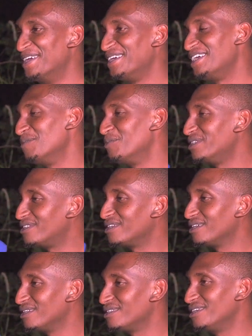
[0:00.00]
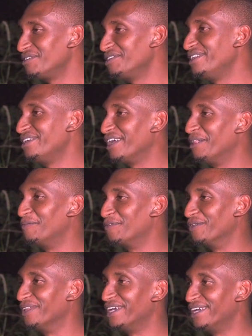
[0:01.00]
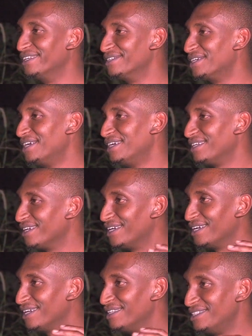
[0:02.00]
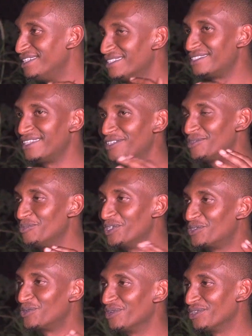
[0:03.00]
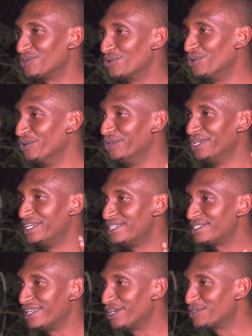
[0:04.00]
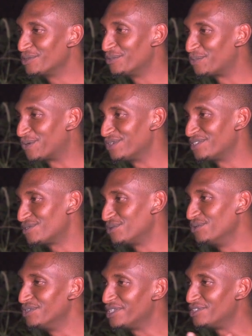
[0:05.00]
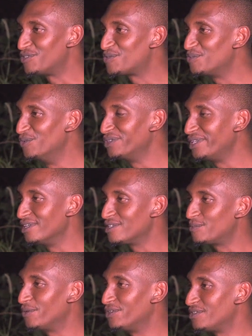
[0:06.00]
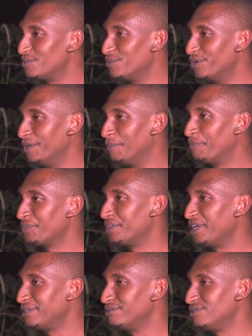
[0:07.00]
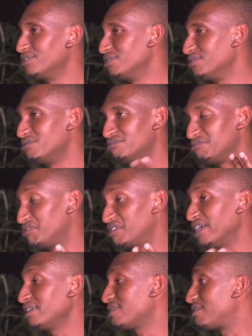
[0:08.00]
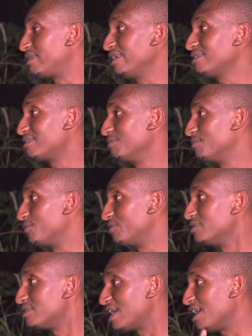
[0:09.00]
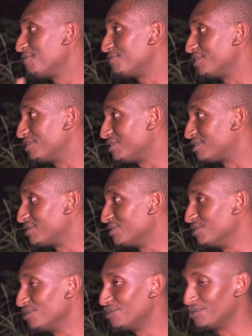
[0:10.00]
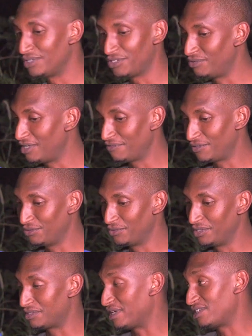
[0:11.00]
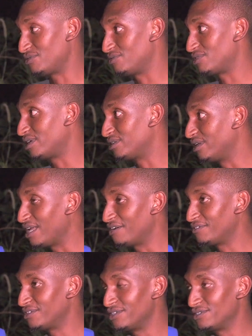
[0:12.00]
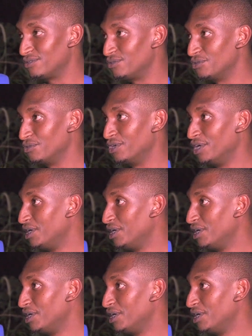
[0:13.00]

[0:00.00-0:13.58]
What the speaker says: Yeah, but they're really helpful. And they're just there to make sure that the whole selection process goes as smoothly as possible. And, you know, you kind of thank them for it after it. You know, you never know it. As you said, the larva doesn't know.